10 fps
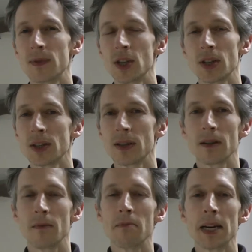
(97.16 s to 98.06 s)
just
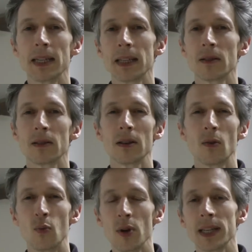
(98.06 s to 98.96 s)
amazing
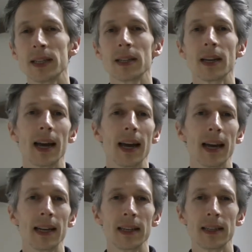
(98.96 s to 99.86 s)
wit,
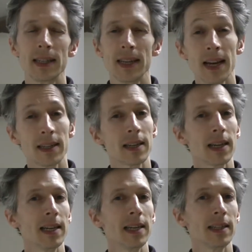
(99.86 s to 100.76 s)
and yet
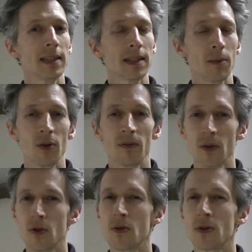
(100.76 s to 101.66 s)
he's somewhat
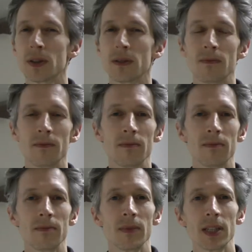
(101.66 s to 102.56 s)
flawed.
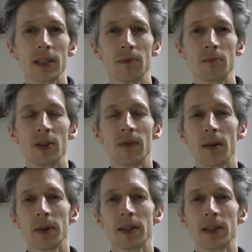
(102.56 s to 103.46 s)
He's
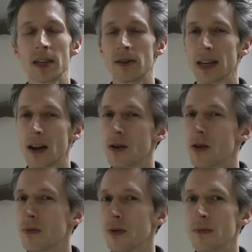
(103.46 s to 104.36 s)
developing a serious
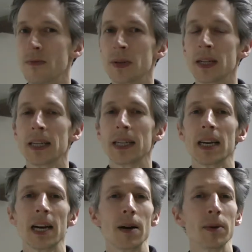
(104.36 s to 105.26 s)
alcohol problem.
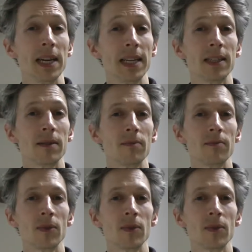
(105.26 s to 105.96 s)
He's